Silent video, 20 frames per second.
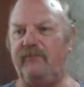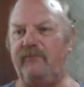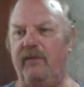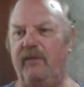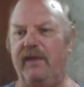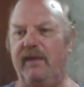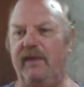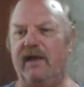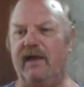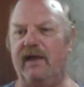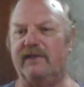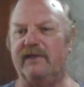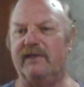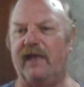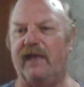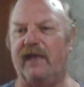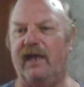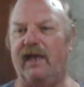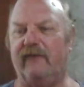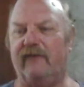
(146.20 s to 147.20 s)
because
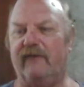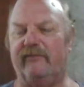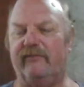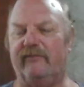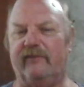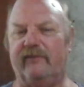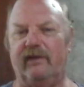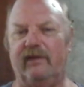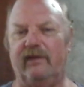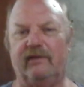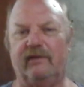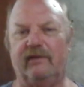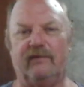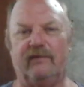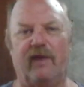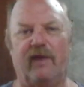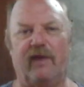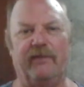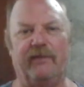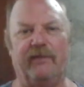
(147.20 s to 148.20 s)
I have
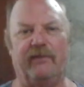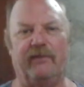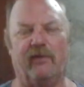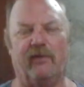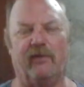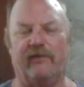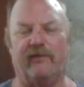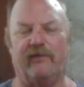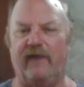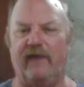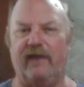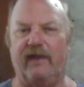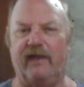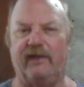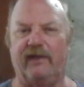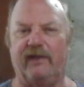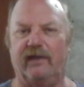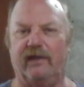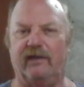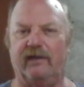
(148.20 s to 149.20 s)
quite a bit more faith
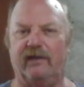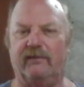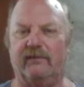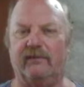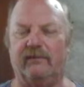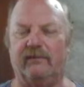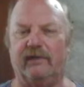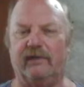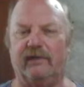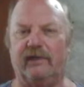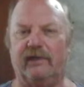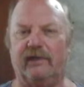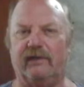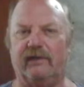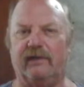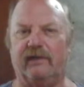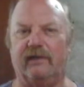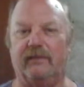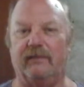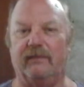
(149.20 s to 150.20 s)
in
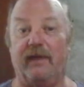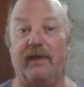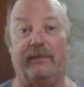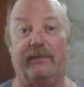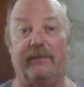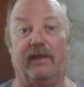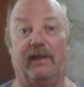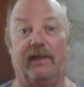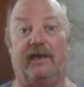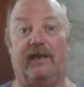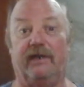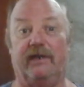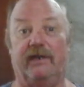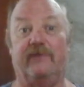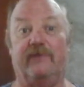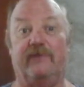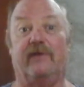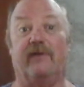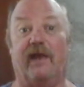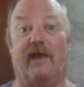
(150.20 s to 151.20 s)
my ability to
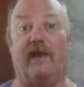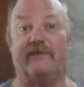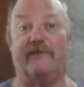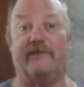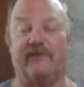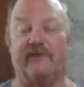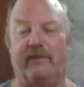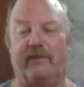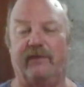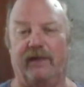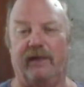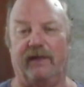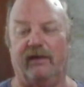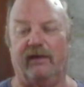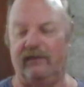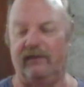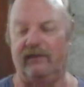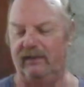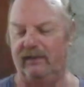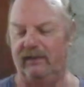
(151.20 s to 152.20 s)
do a live stream
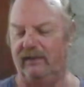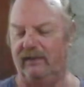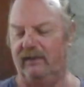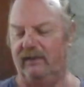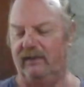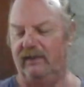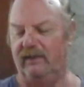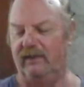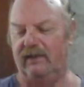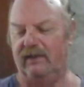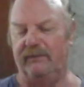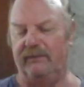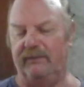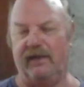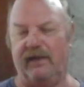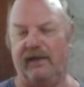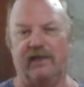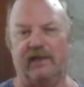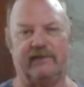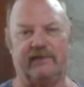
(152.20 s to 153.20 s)
now
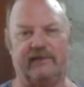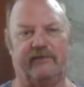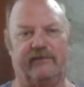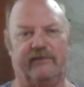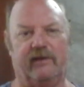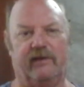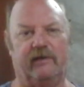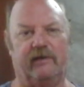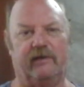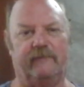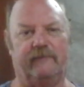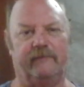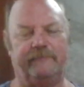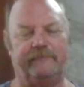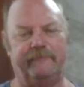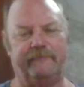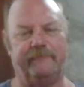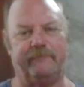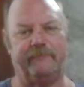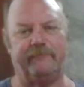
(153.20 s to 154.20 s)
because of
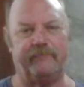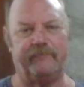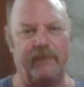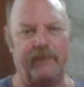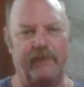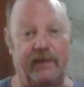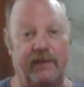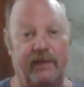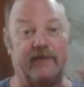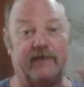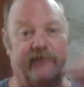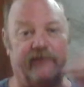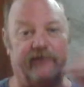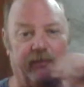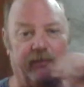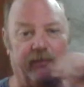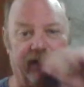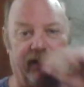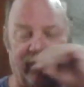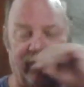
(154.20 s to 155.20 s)

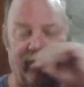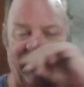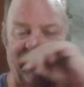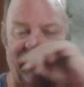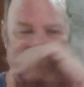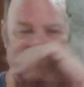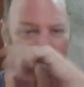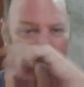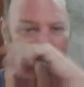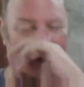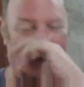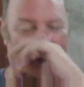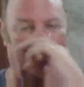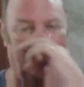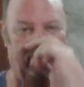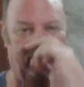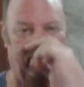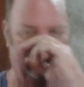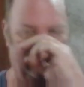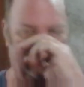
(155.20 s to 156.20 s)
our better Wi-Fi,
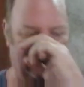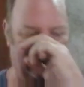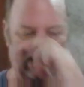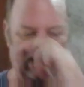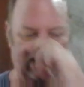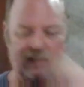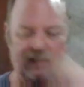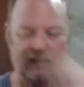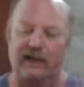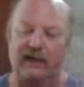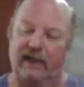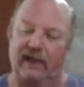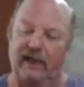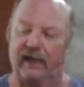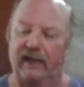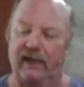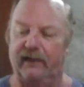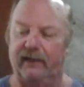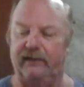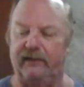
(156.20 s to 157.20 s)

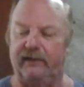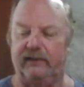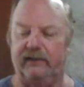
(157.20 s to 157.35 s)
and